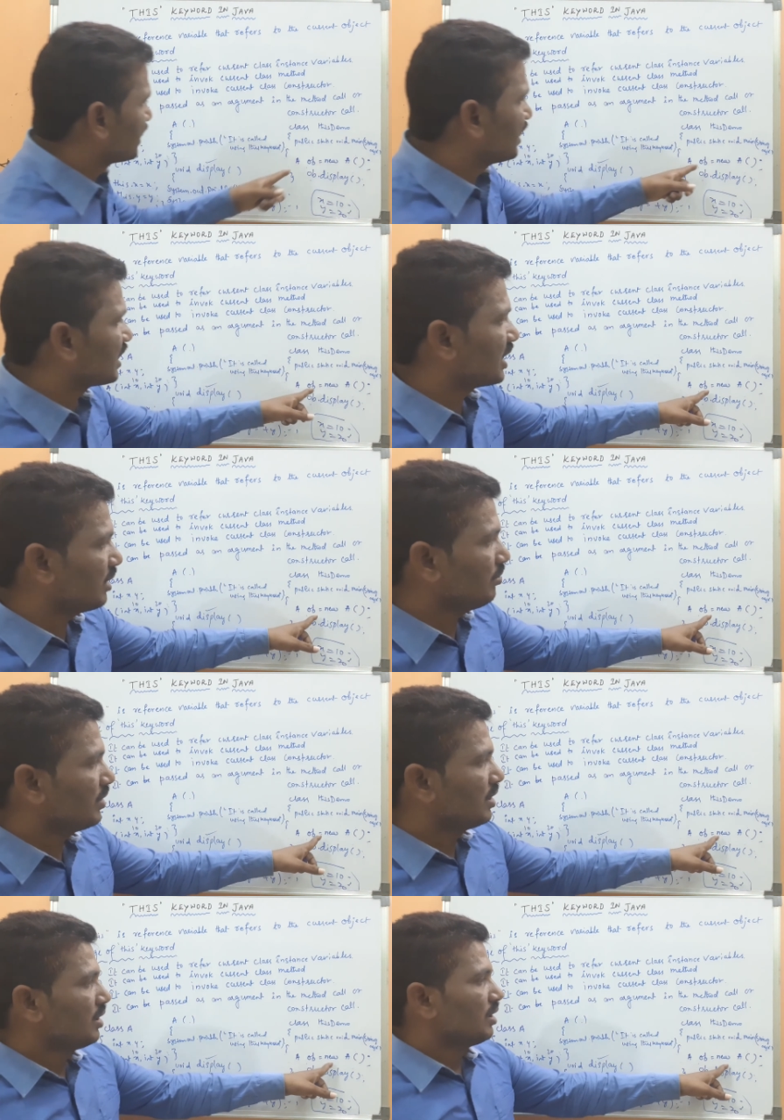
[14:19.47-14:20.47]
at that time
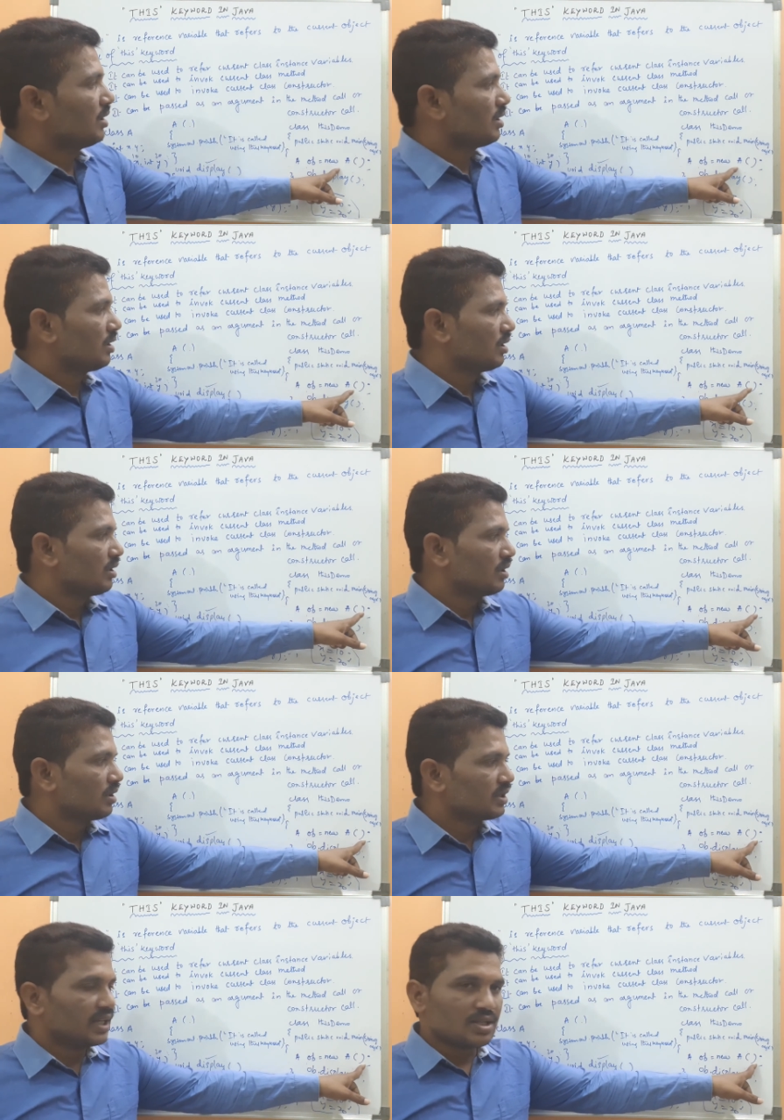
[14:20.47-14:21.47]

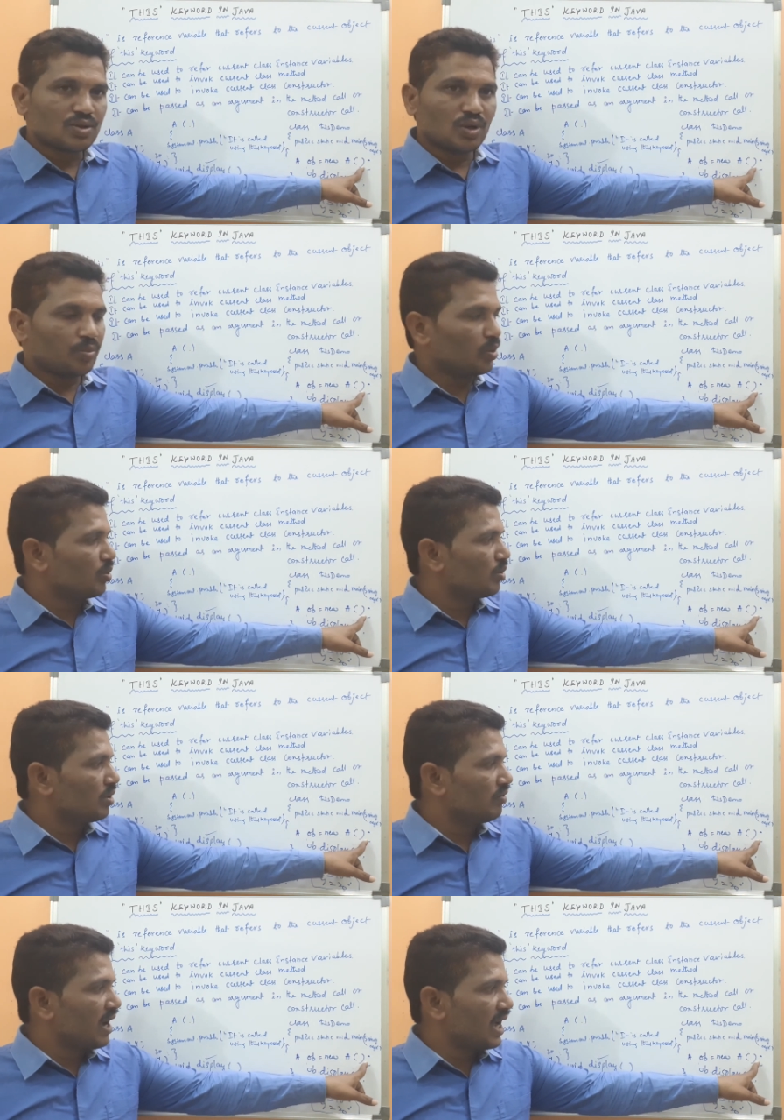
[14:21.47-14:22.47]
there is no
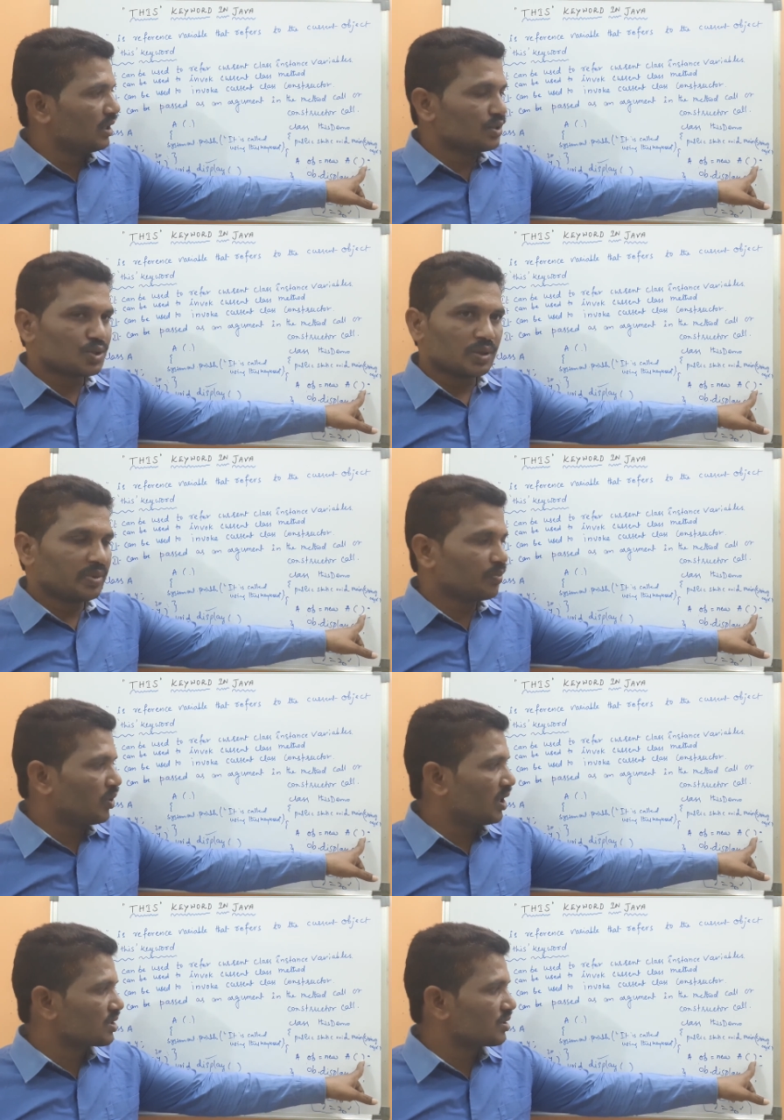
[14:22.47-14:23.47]
value should be
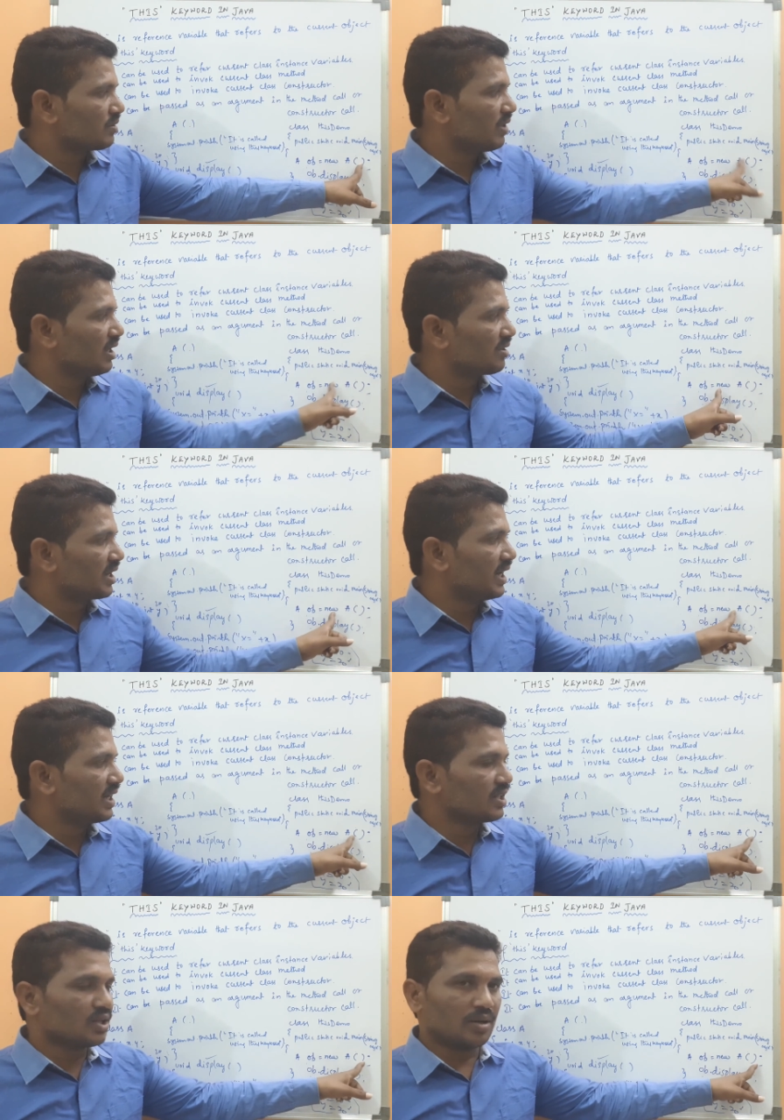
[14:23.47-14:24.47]
passed while
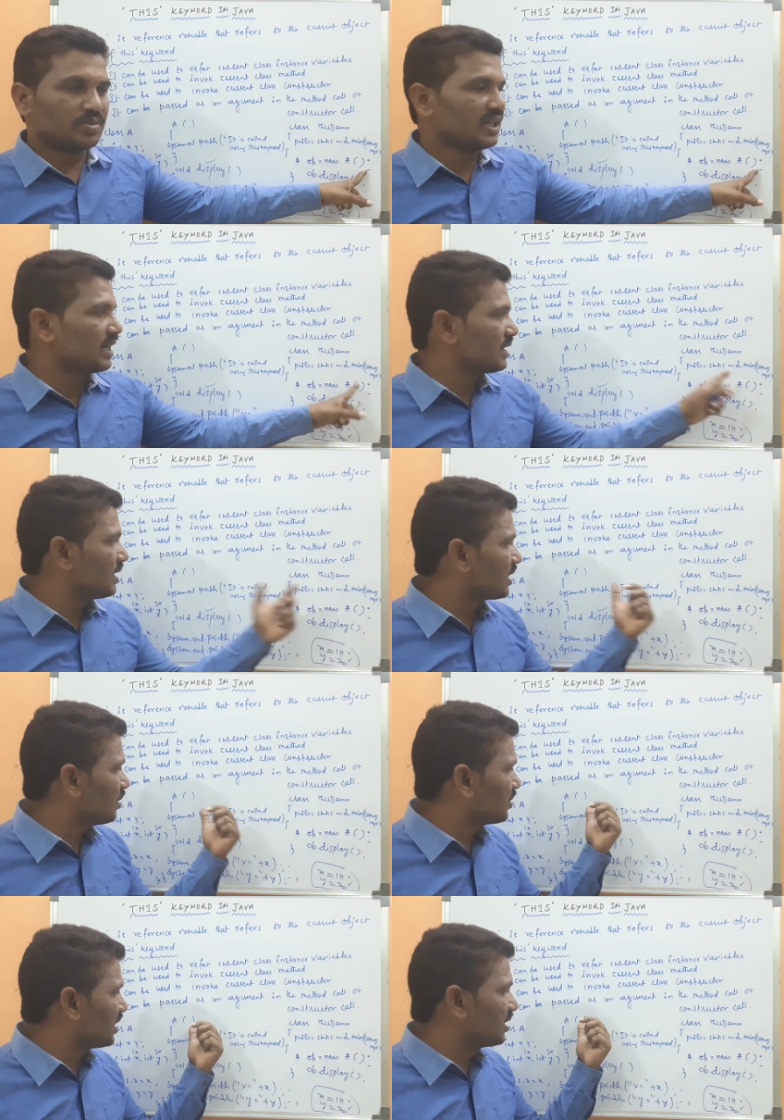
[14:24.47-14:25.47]
creating the object. At that
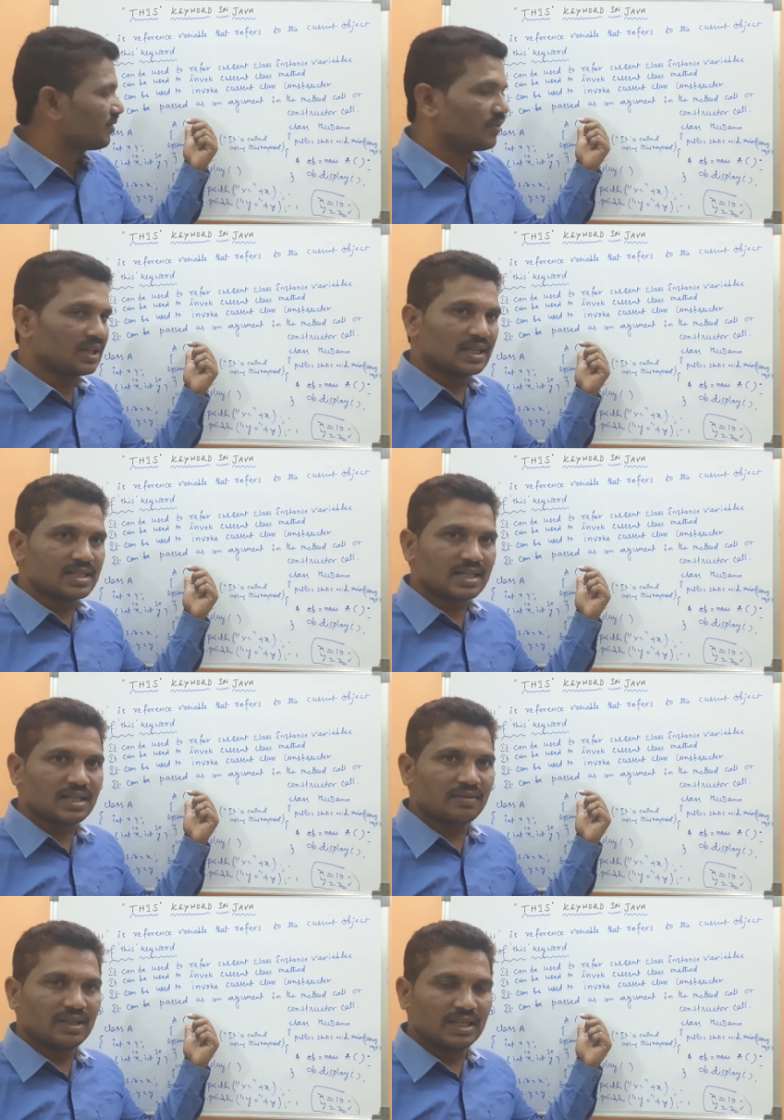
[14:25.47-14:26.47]
time the default
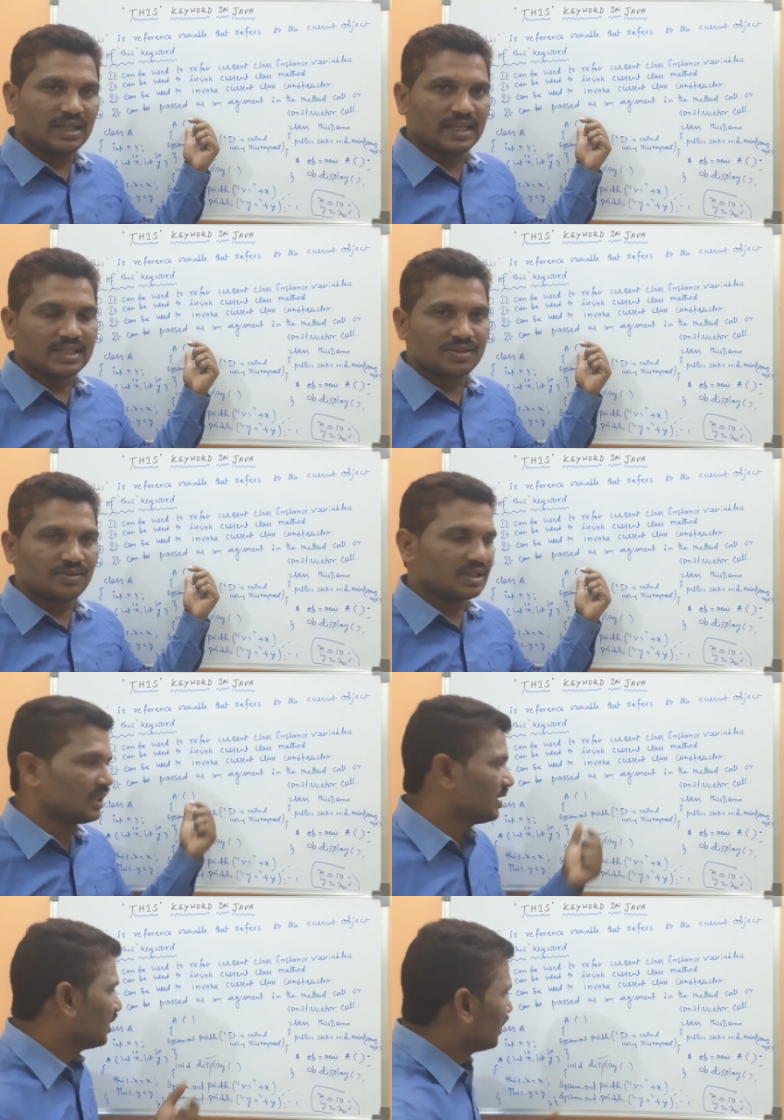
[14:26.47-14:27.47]
constructor will get
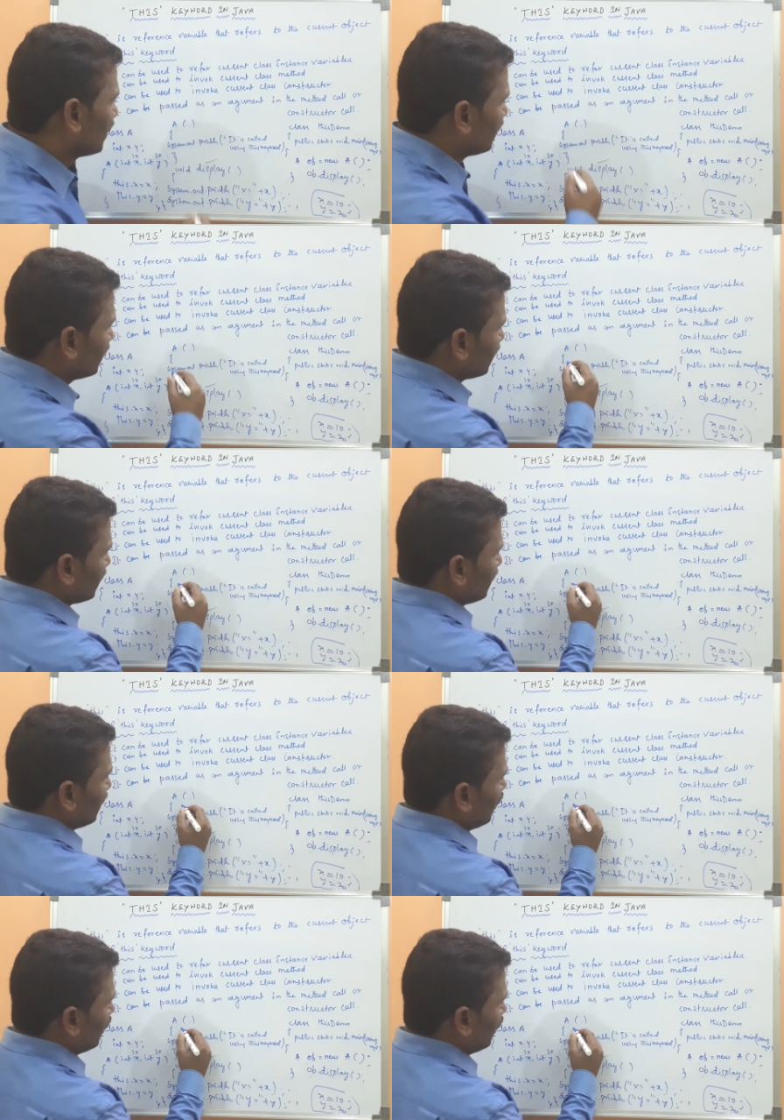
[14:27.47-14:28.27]
executed. Here